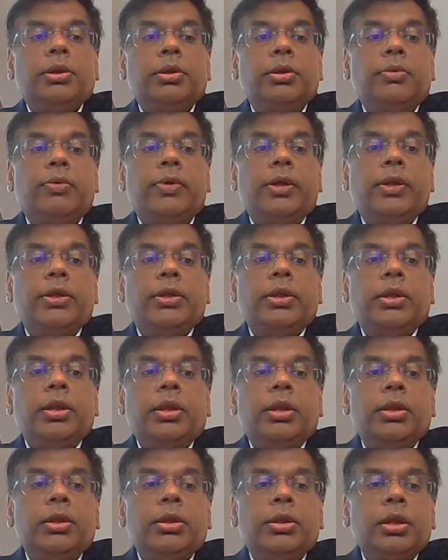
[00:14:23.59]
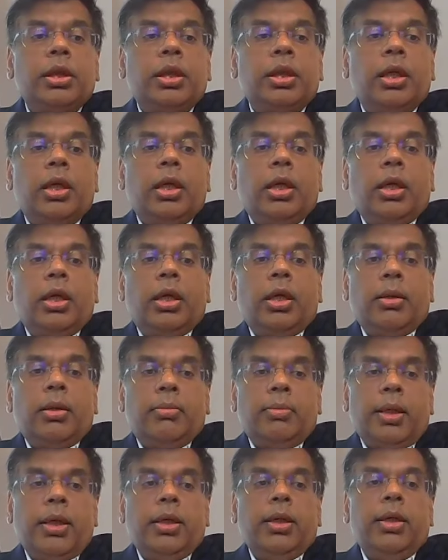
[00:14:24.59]
universities
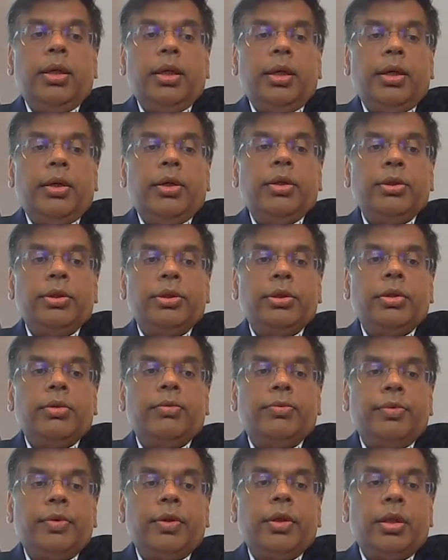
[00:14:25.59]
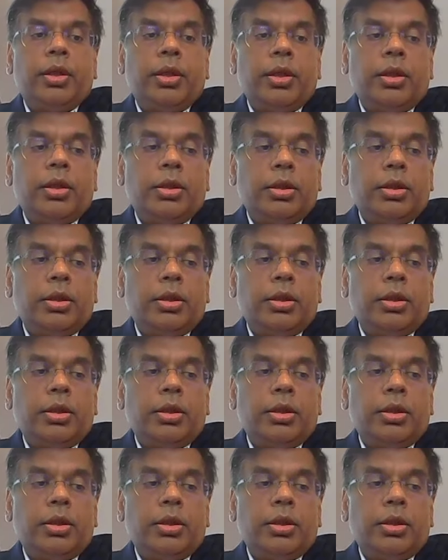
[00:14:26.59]
in many areas of uh,